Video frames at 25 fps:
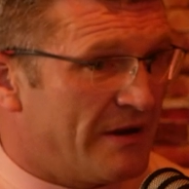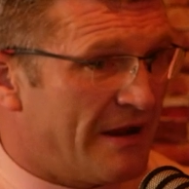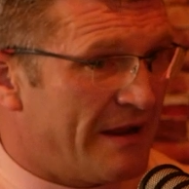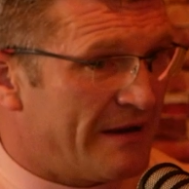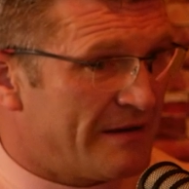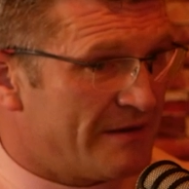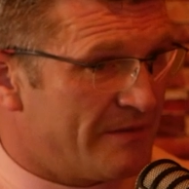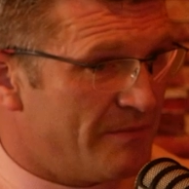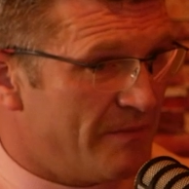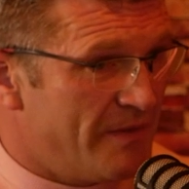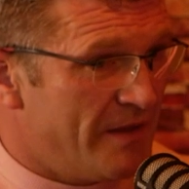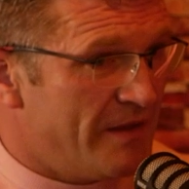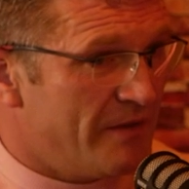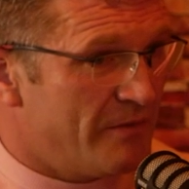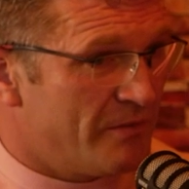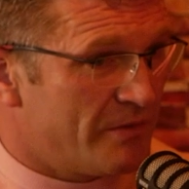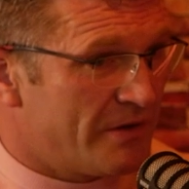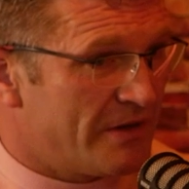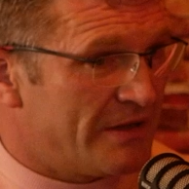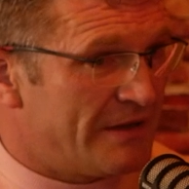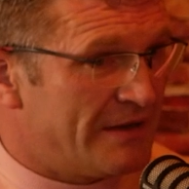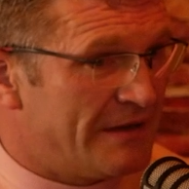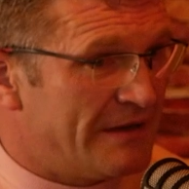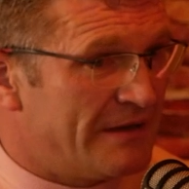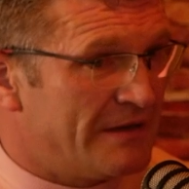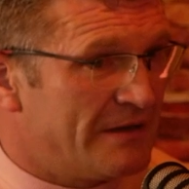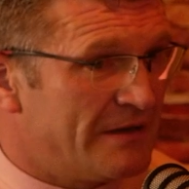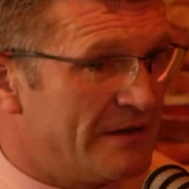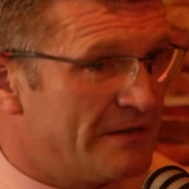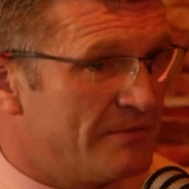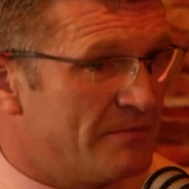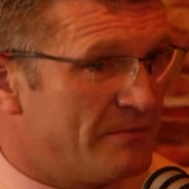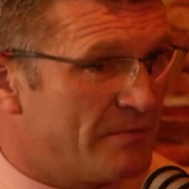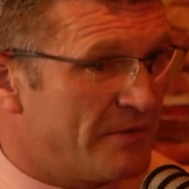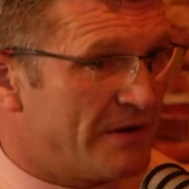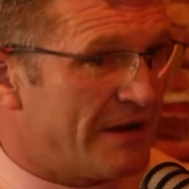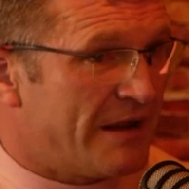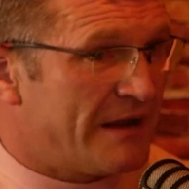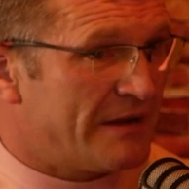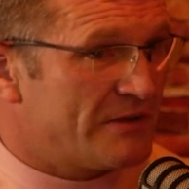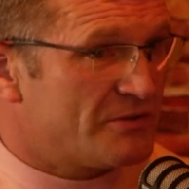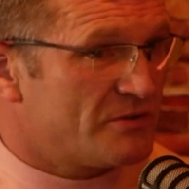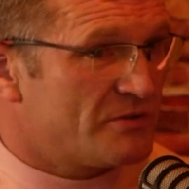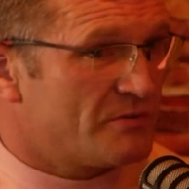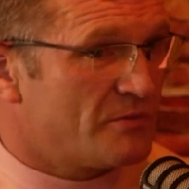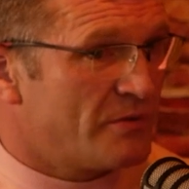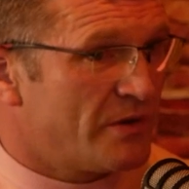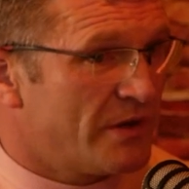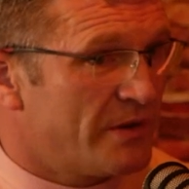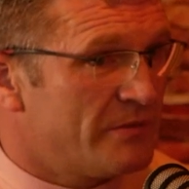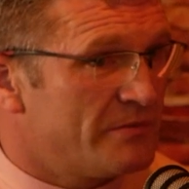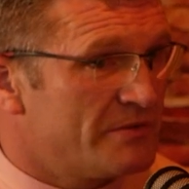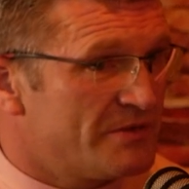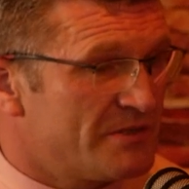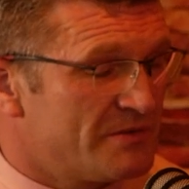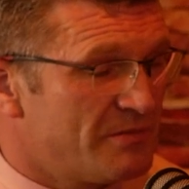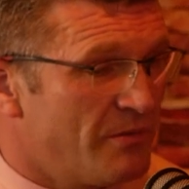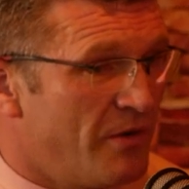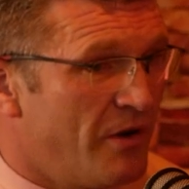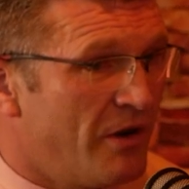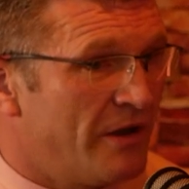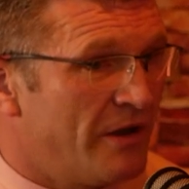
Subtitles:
protect me when I needed protection when I was